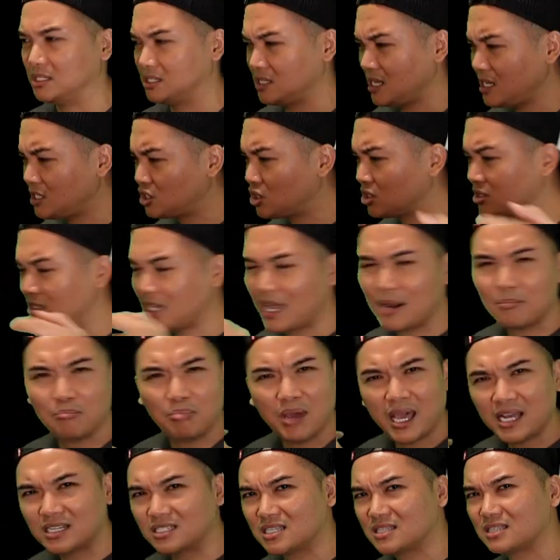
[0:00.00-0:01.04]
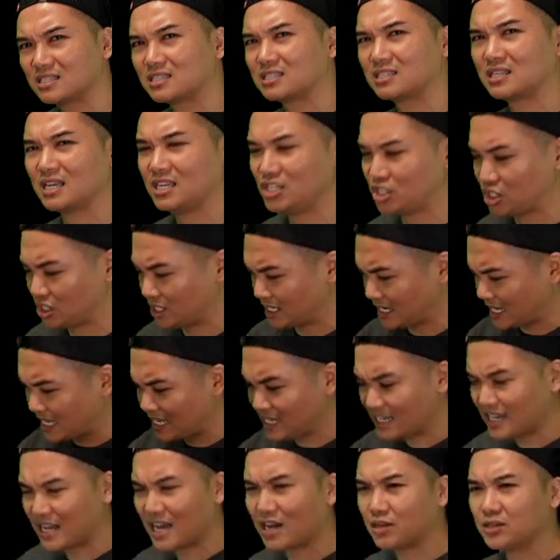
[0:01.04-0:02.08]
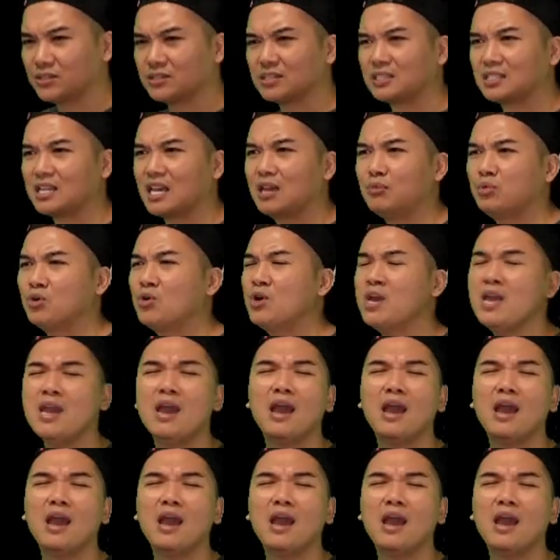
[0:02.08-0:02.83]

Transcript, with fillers: They took that back to the station, laid it out on the table,